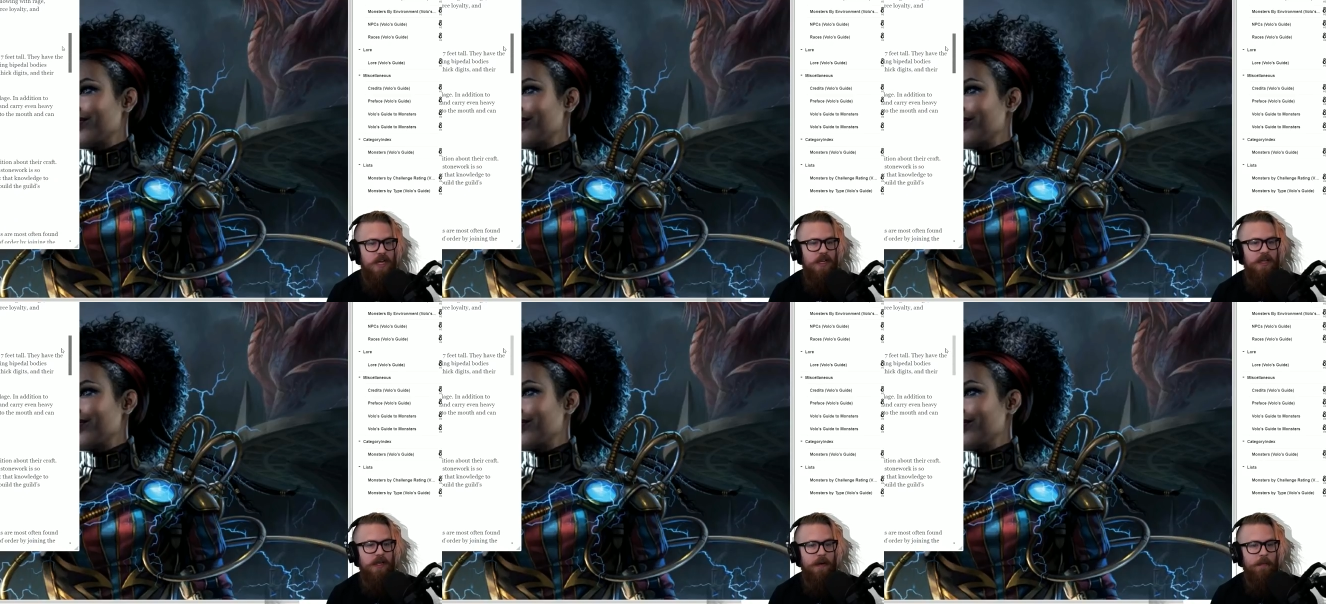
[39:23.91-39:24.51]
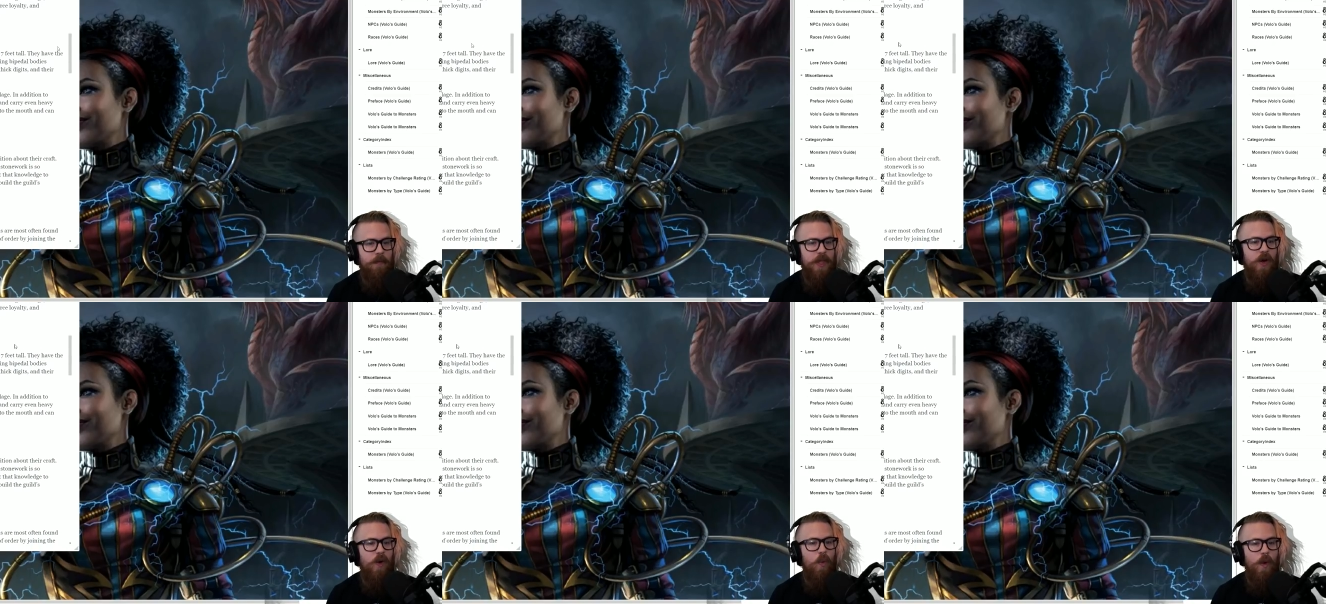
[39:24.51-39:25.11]
Speaker 1: Um, they
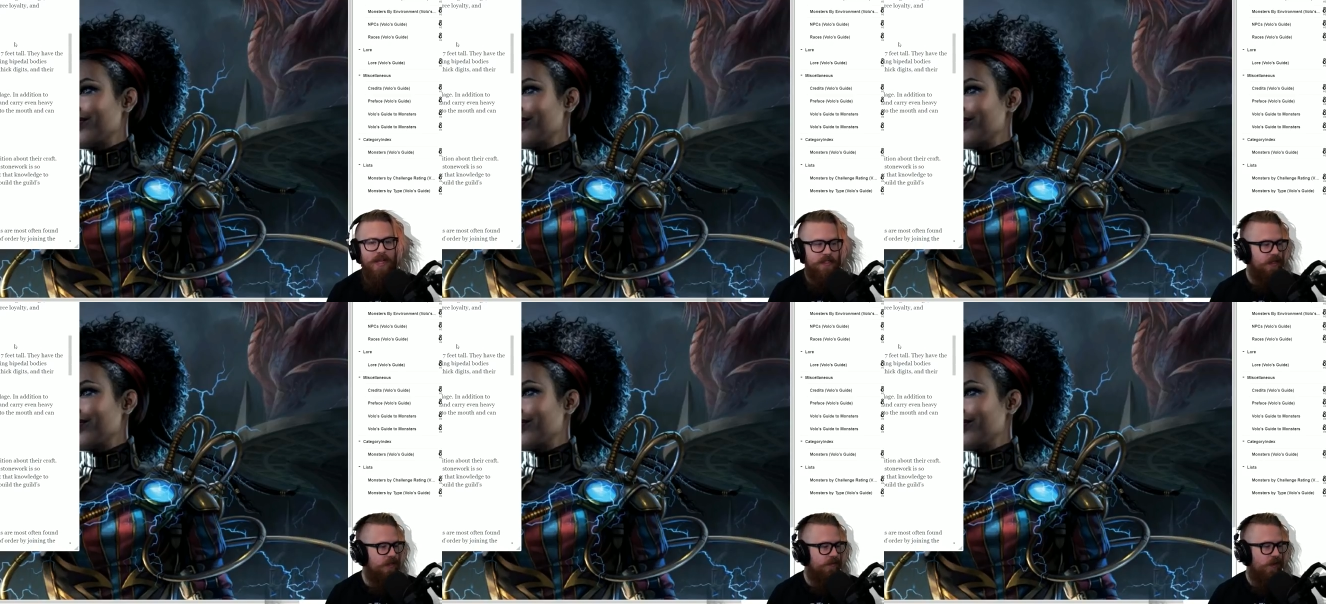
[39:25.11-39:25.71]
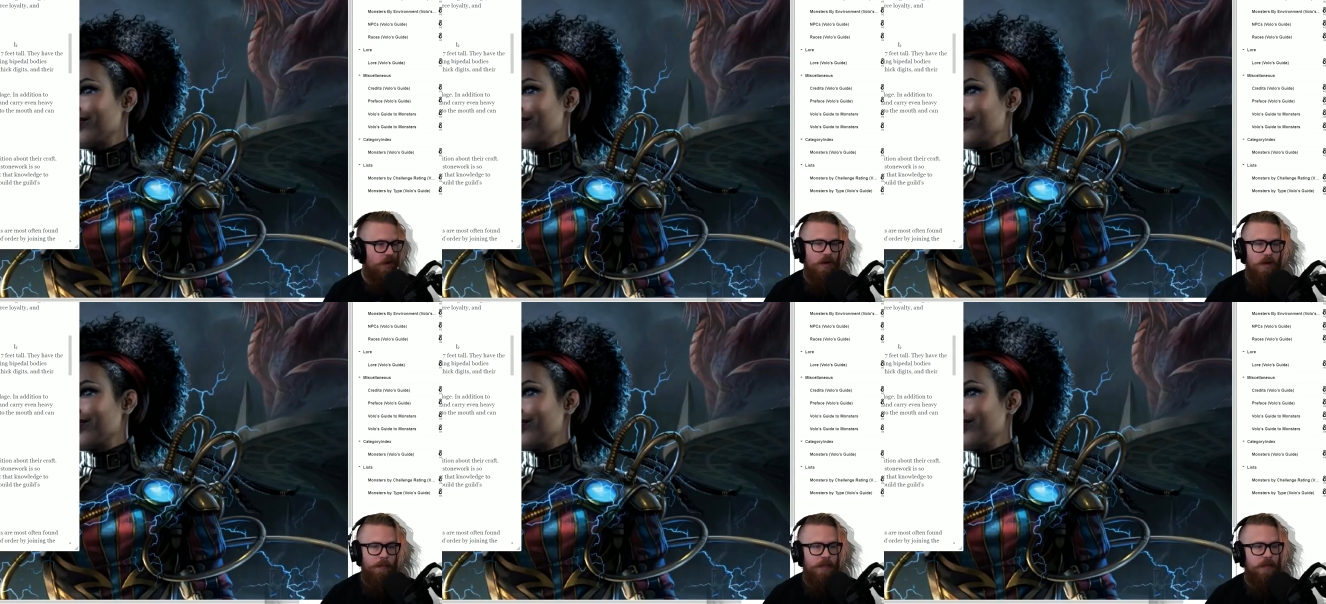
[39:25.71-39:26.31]
are oases of
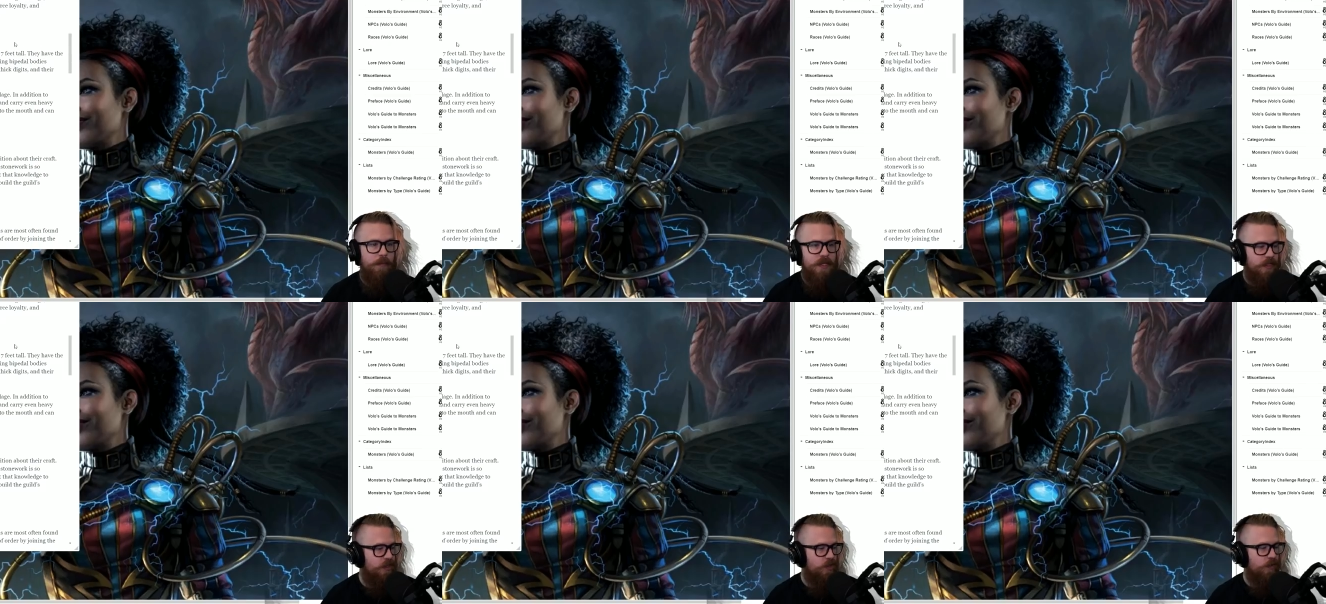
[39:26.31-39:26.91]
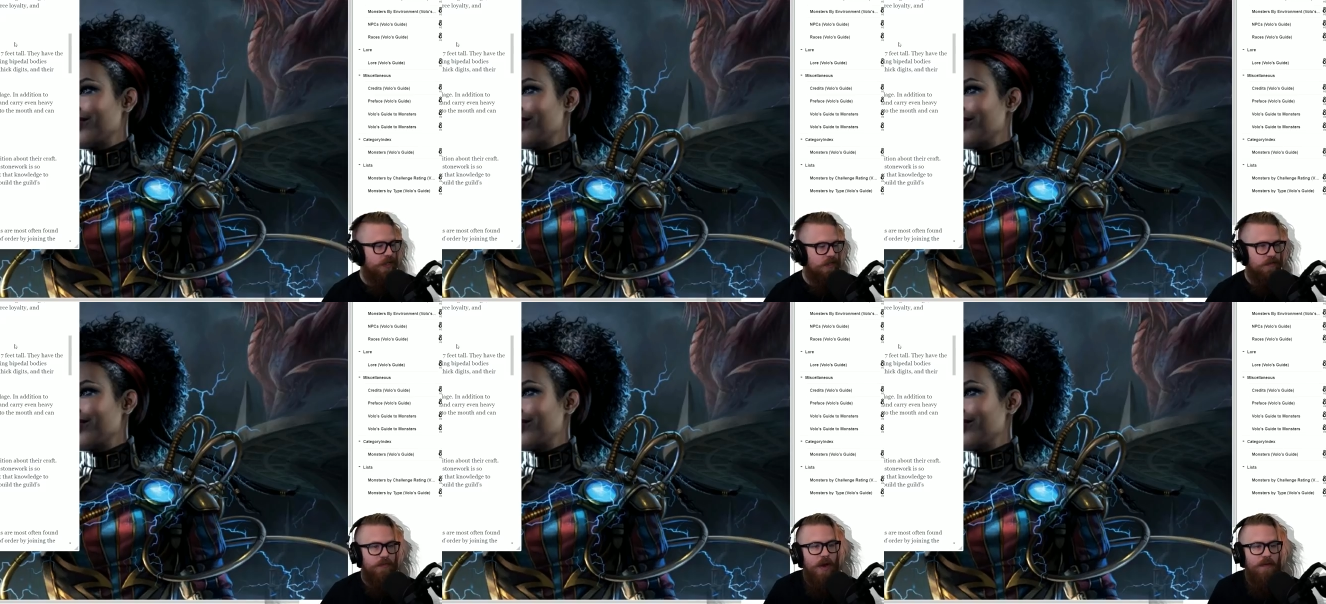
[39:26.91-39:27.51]
calm in the busy streets
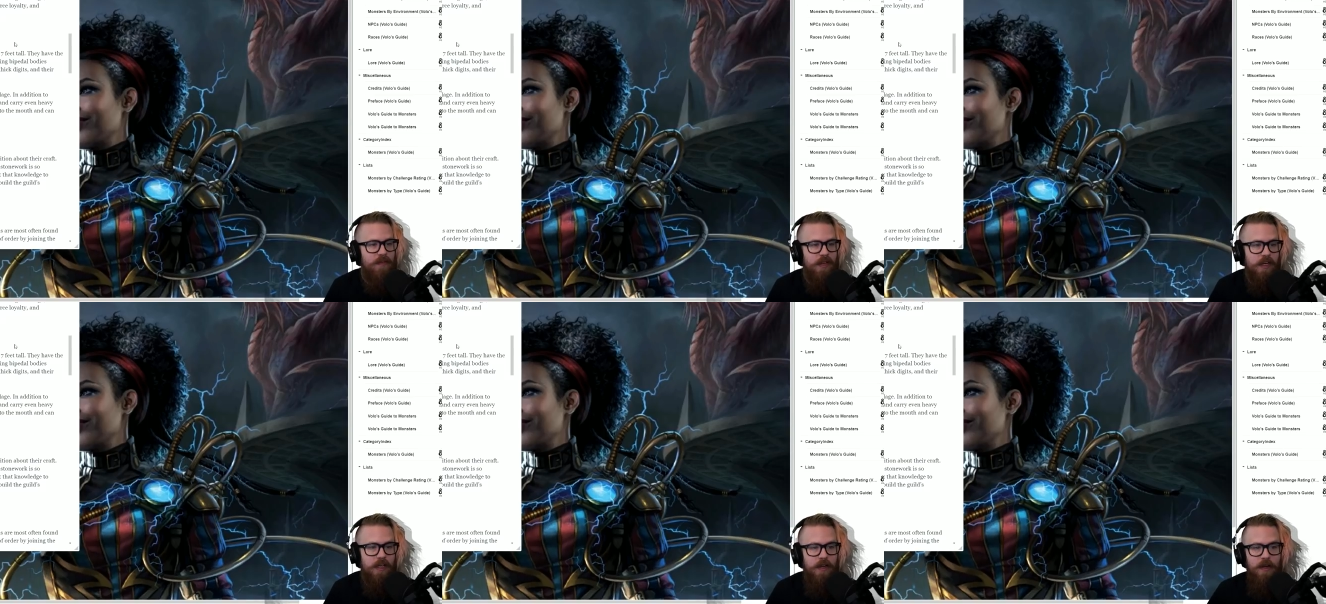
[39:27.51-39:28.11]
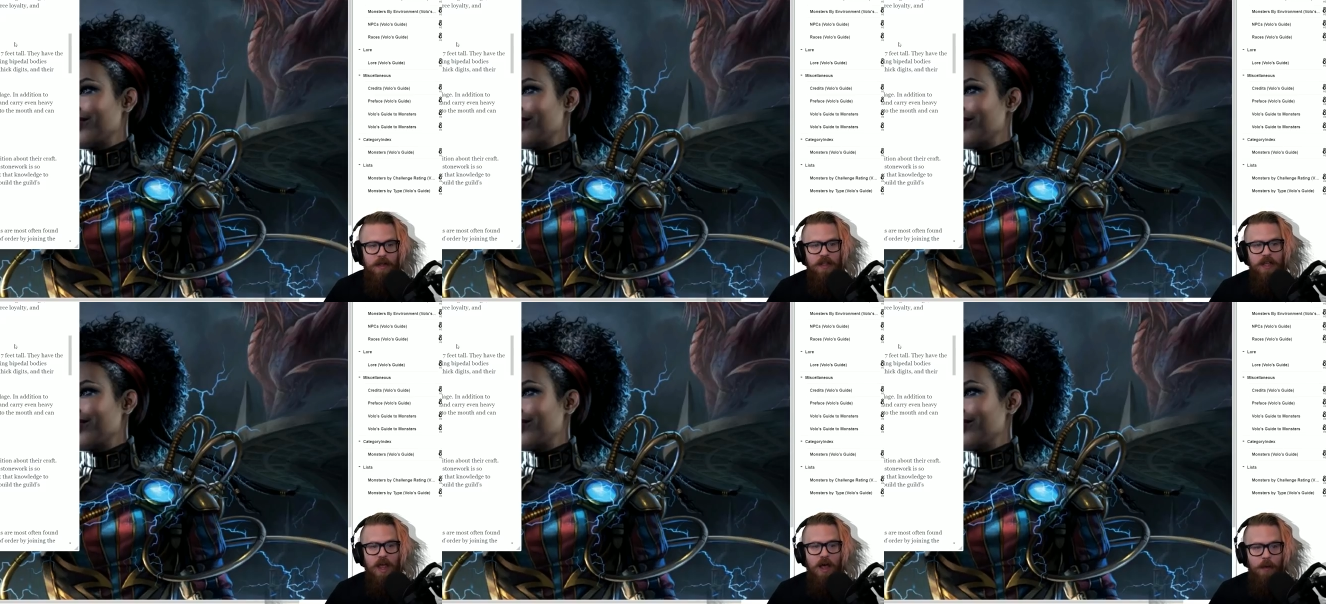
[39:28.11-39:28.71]
of Ravnica. They
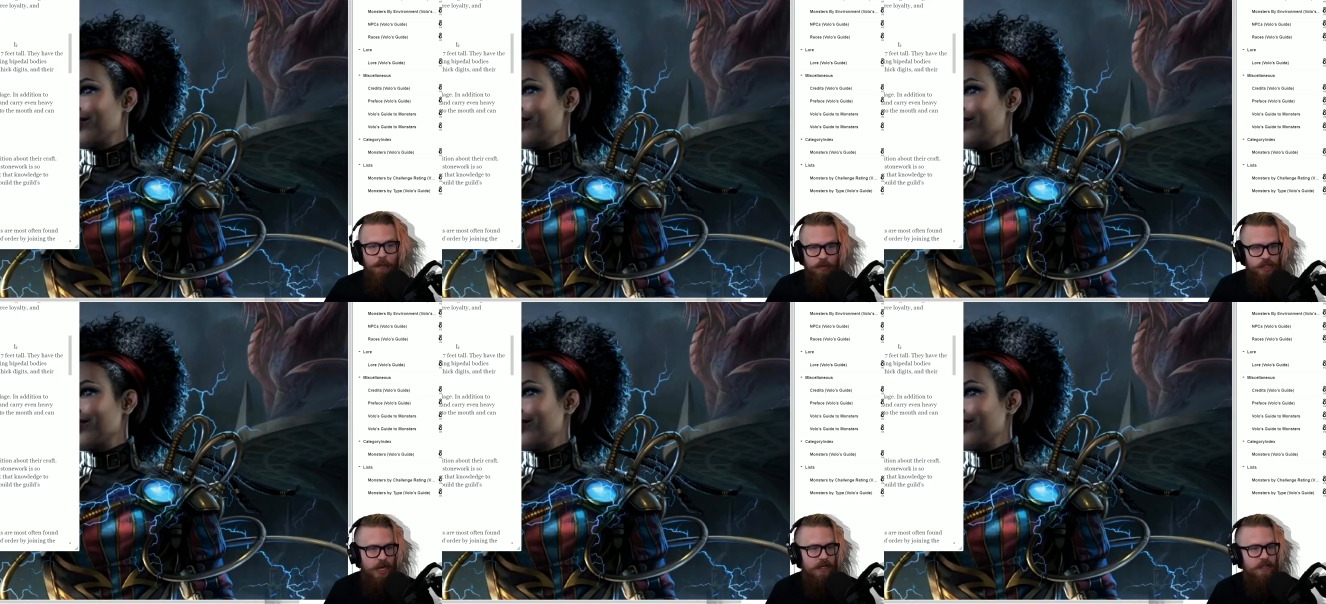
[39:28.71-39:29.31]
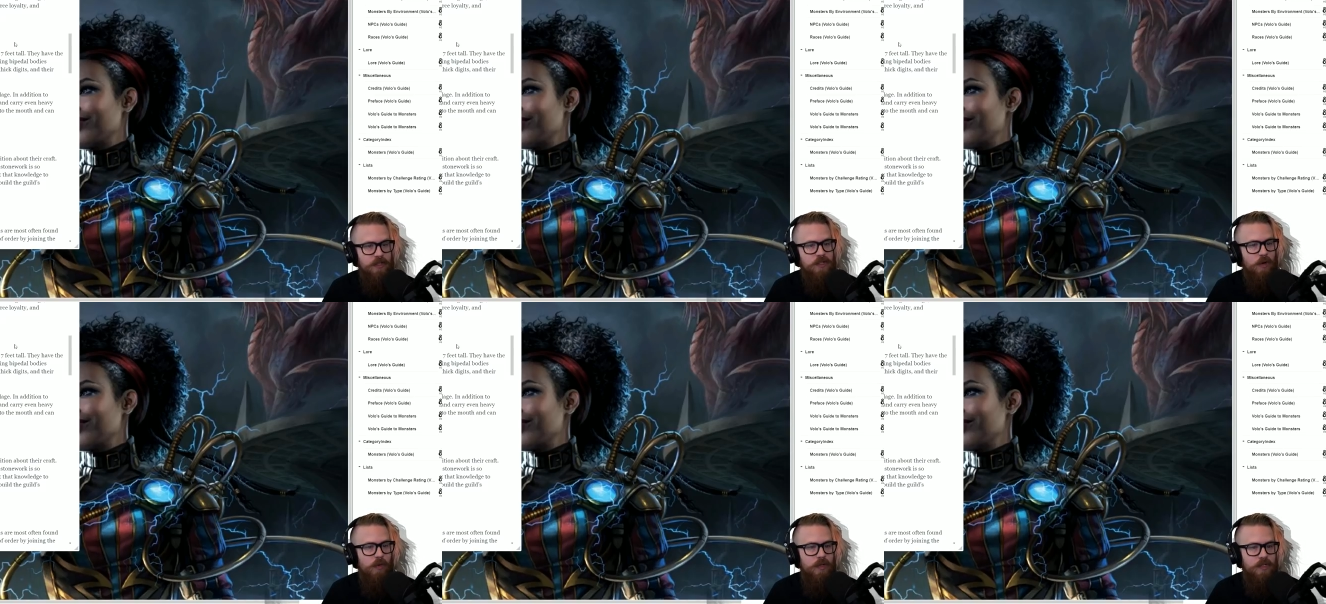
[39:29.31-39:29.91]
hum or chant in
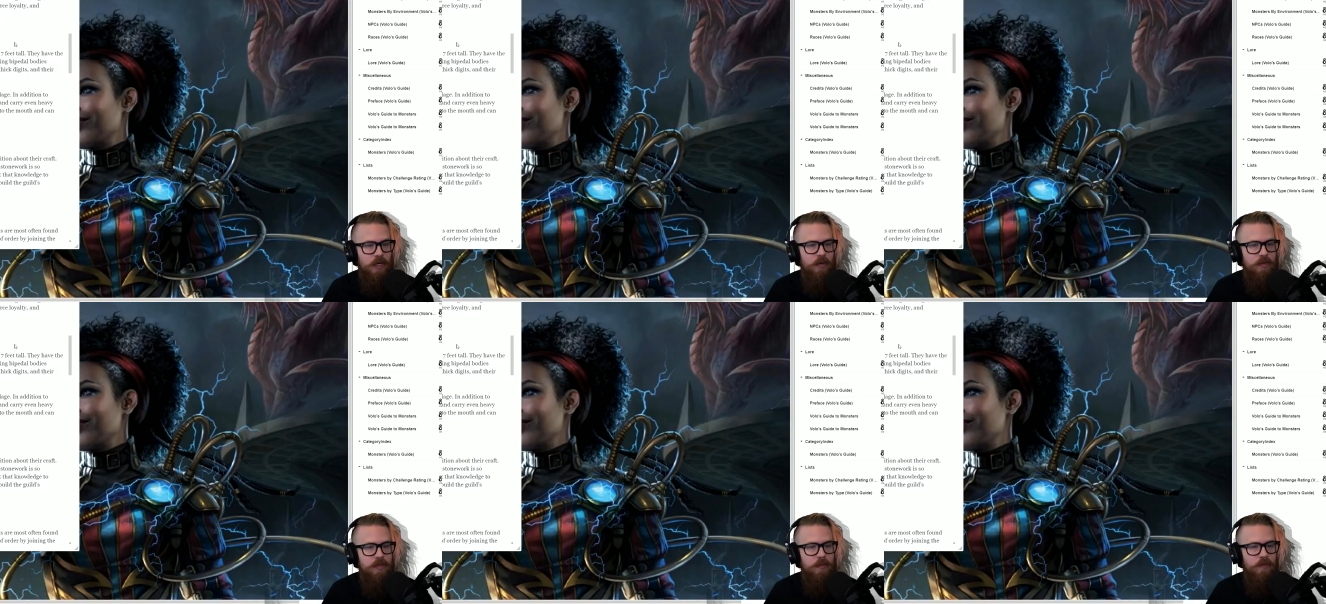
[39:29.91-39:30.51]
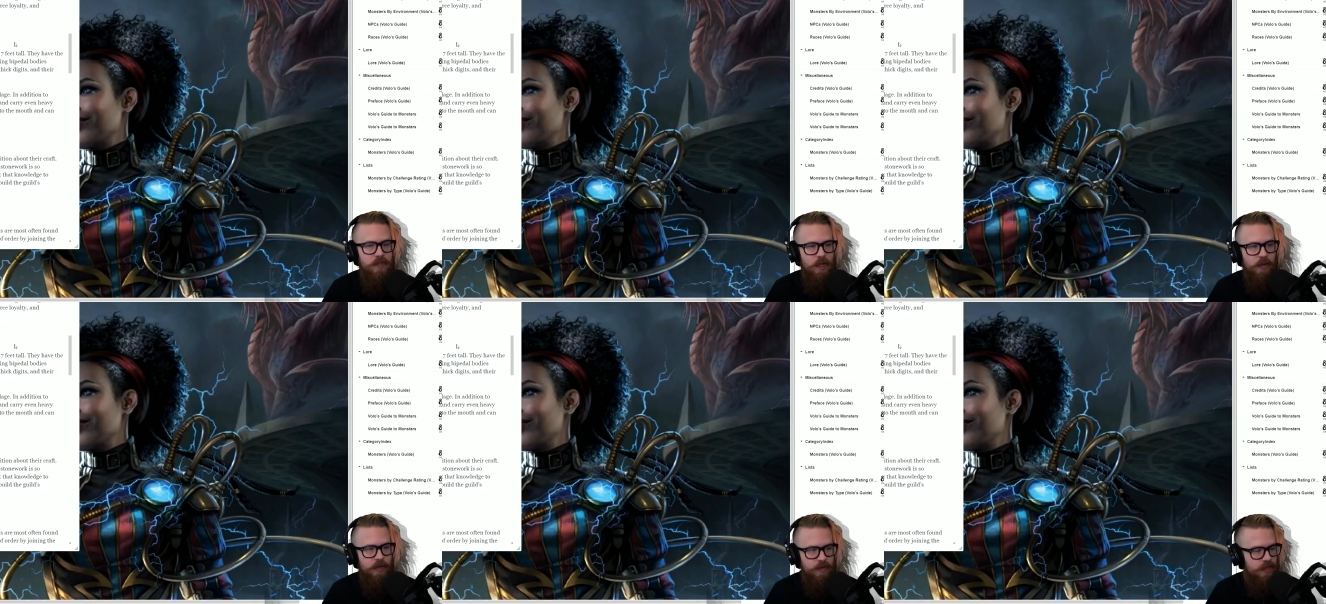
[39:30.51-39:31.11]
sonorous tones and move
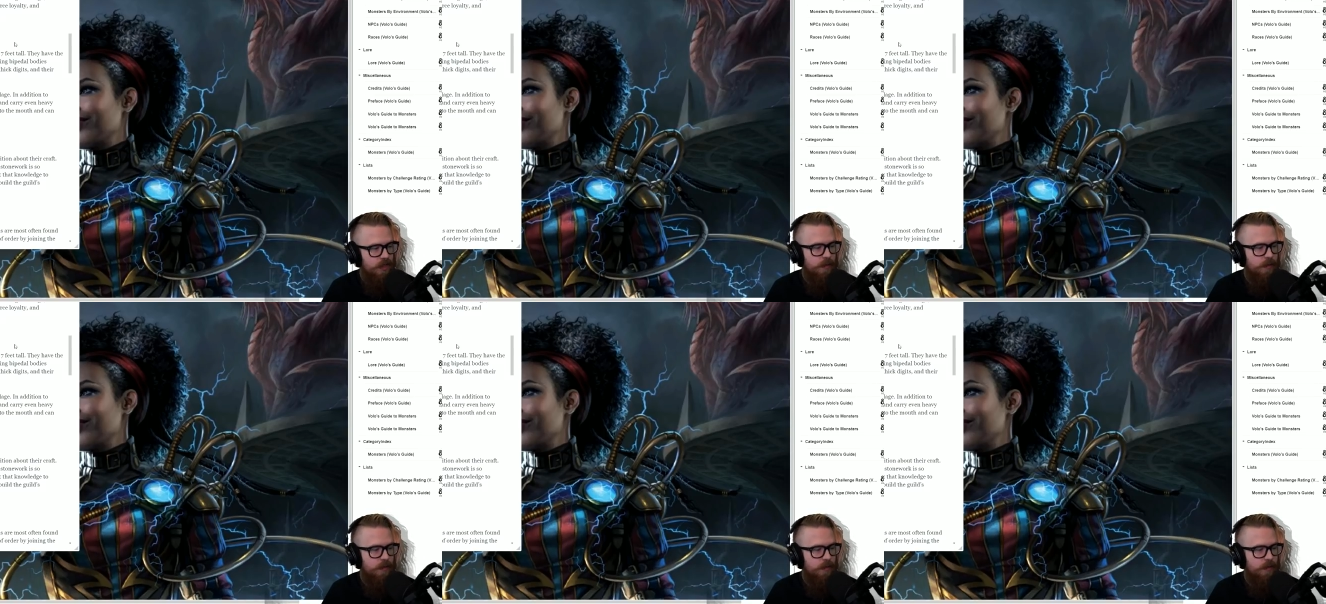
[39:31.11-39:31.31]
slowly or sit in